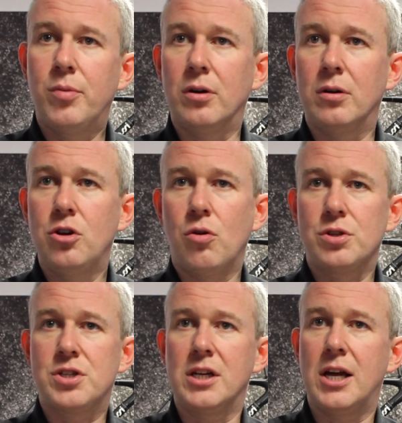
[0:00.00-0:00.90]
but you're
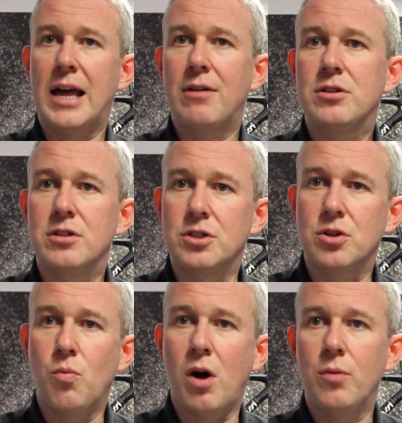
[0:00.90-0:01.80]
a singularity,
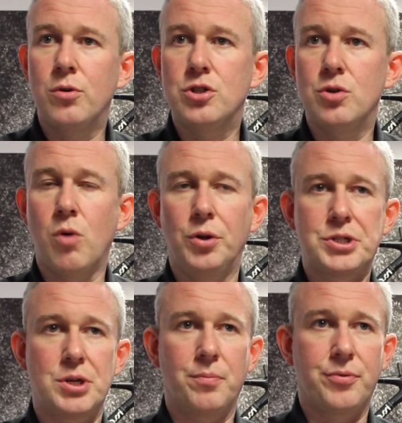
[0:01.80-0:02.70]
so why would you
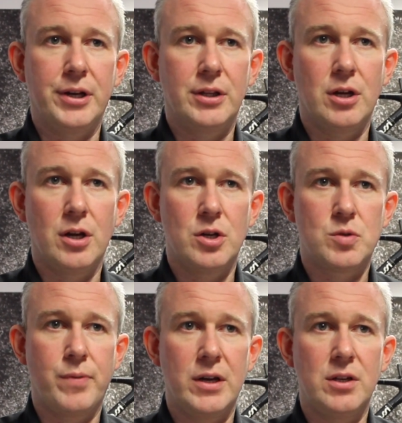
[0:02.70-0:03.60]
want something that
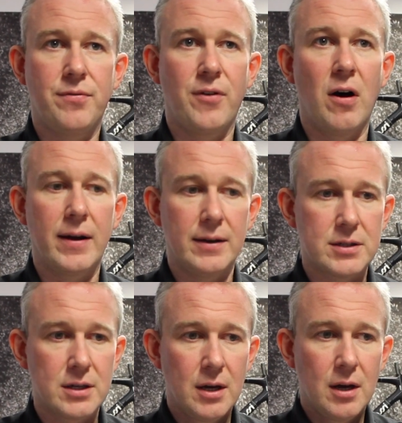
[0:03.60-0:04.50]
has been
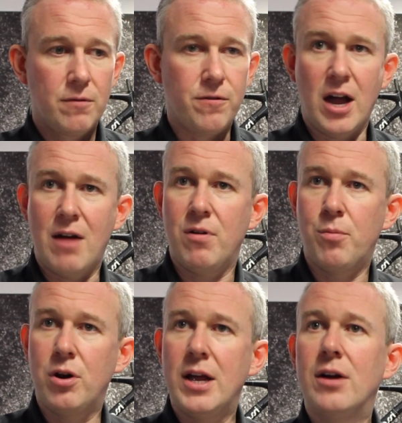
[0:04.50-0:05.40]
defined for
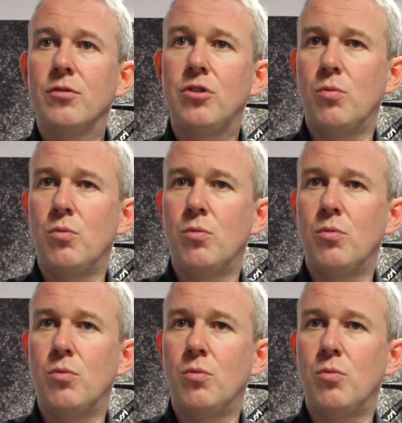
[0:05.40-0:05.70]
everybody else?